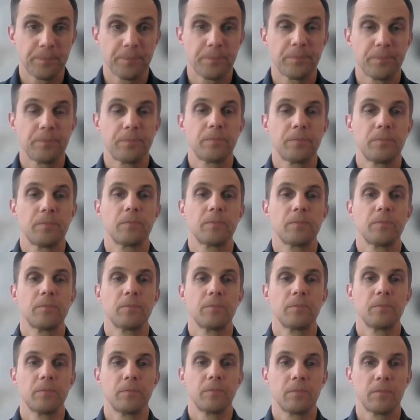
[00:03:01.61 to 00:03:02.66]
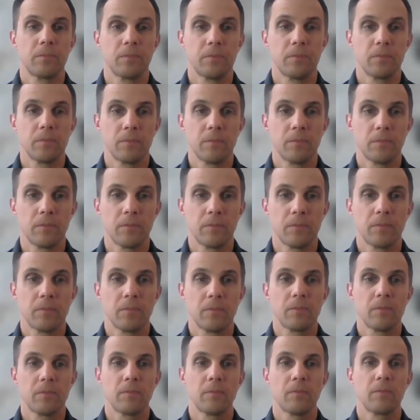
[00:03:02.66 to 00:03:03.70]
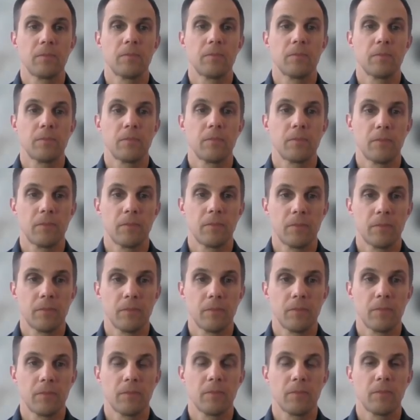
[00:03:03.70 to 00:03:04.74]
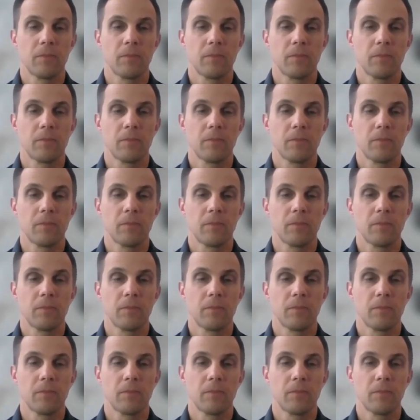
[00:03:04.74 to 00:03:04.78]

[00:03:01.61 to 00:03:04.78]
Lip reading: (not speaking)